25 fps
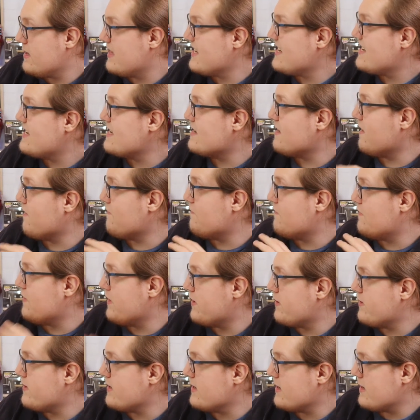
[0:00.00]
This is a
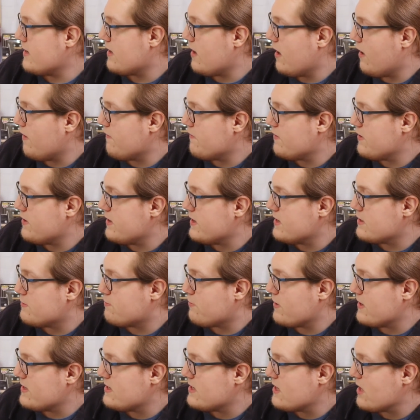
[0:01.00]
variant cover. It's
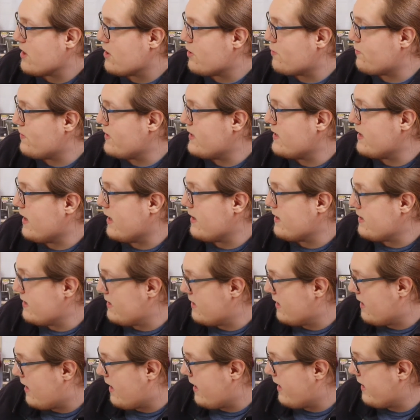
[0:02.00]
priced at
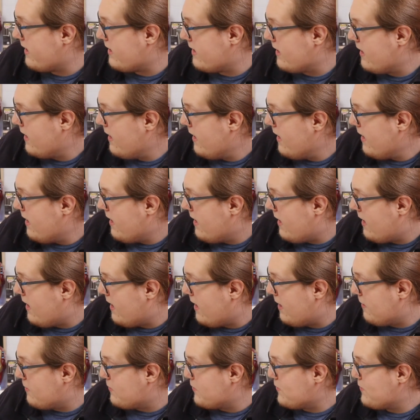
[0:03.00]
$3.99.
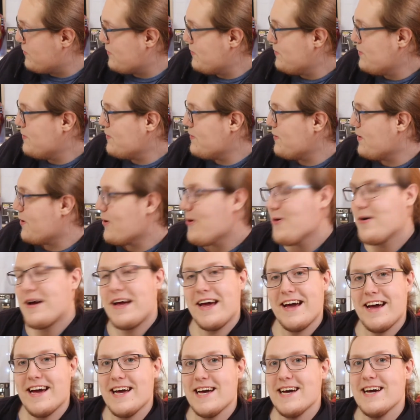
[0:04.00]
Ooh,
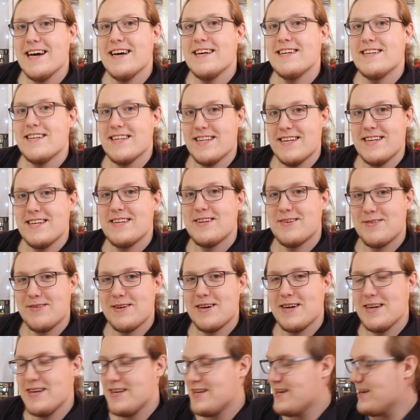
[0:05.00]
okay. So this is sort
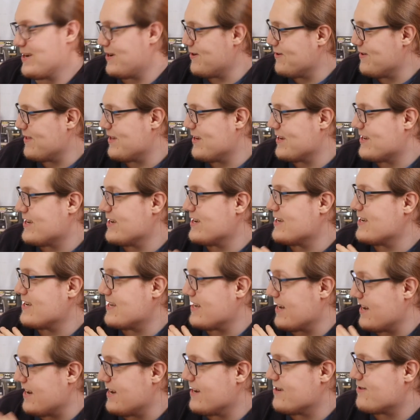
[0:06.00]
of continuing this. This is
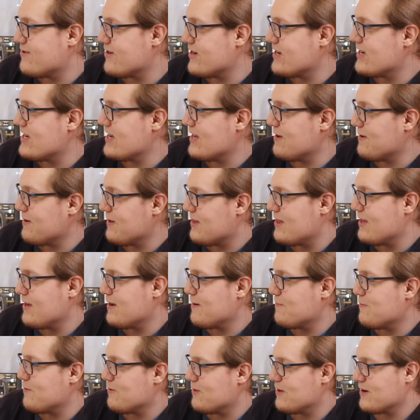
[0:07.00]
an interesting thing
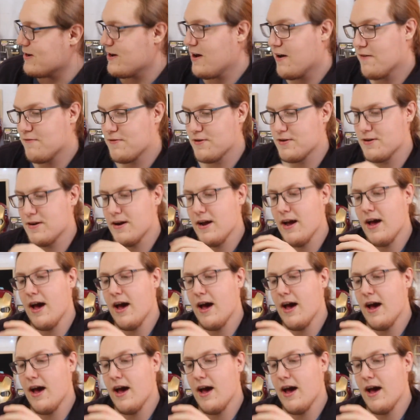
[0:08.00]
about the cover.